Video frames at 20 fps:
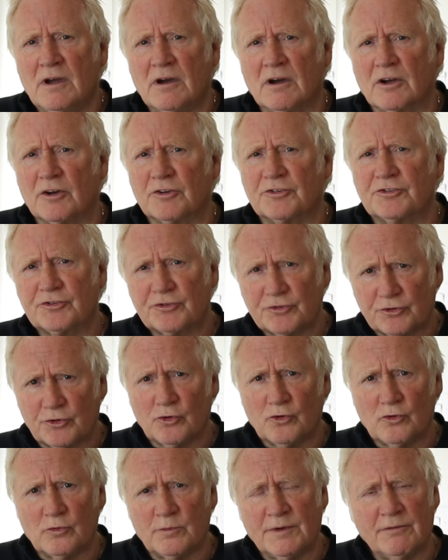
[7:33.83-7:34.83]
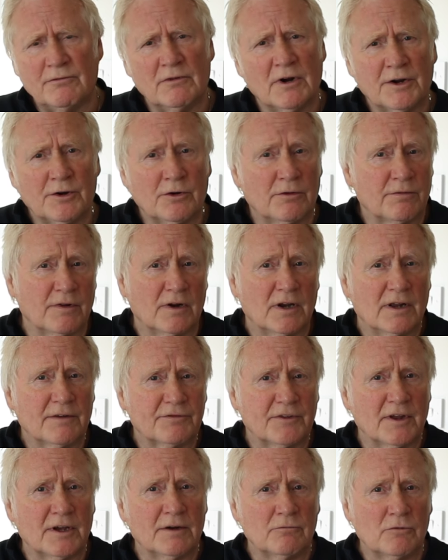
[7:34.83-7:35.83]
I got a storming run off the
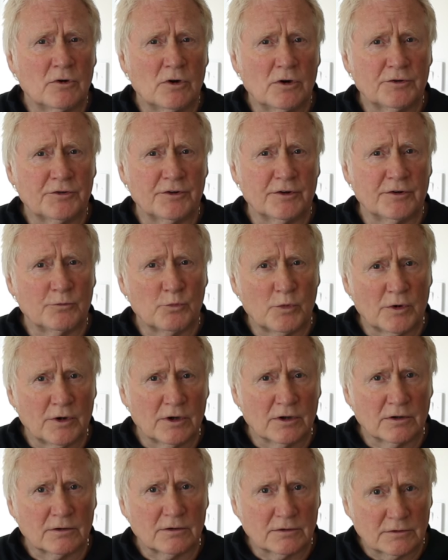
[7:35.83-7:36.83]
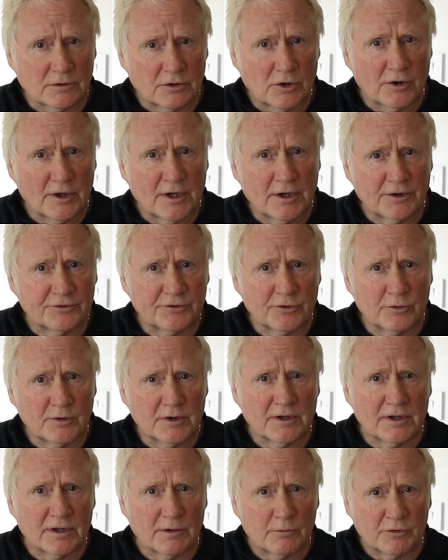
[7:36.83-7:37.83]
left-hand rod, and when I got out to
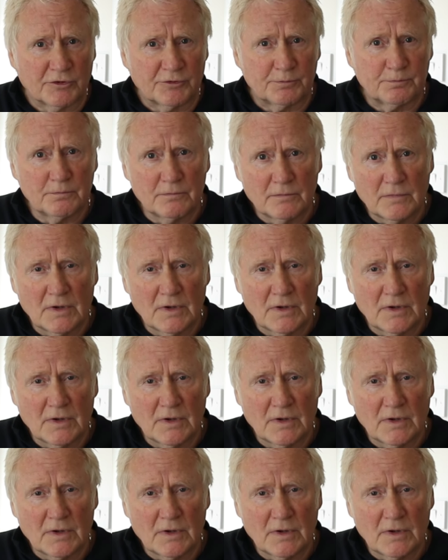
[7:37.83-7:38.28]
it, it was